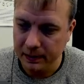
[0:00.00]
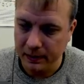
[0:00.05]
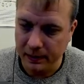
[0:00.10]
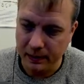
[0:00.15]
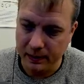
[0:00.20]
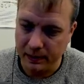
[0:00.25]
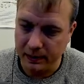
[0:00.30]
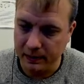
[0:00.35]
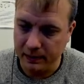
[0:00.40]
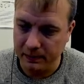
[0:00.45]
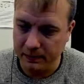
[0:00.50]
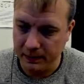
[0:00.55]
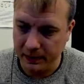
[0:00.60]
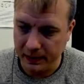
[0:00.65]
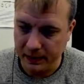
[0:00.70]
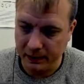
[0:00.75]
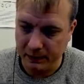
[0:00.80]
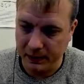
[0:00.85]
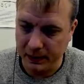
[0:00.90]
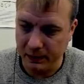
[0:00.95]

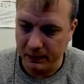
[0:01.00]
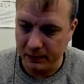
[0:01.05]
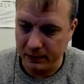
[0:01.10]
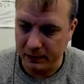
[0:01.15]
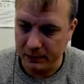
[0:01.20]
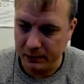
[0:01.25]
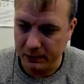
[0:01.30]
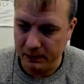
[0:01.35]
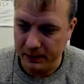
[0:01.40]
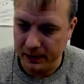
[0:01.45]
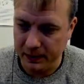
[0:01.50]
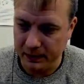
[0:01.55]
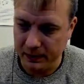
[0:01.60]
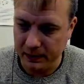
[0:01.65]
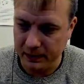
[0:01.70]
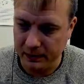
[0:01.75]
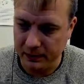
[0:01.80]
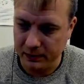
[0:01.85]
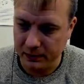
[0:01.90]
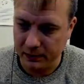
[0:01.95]
And we know there's
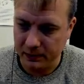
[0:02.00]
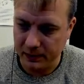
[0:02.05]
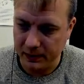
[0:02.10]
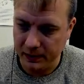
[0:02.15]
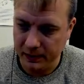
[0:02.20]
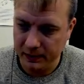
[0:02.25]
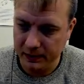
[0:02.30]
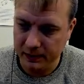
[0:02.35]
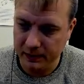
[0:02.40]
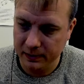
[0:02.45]
species 3.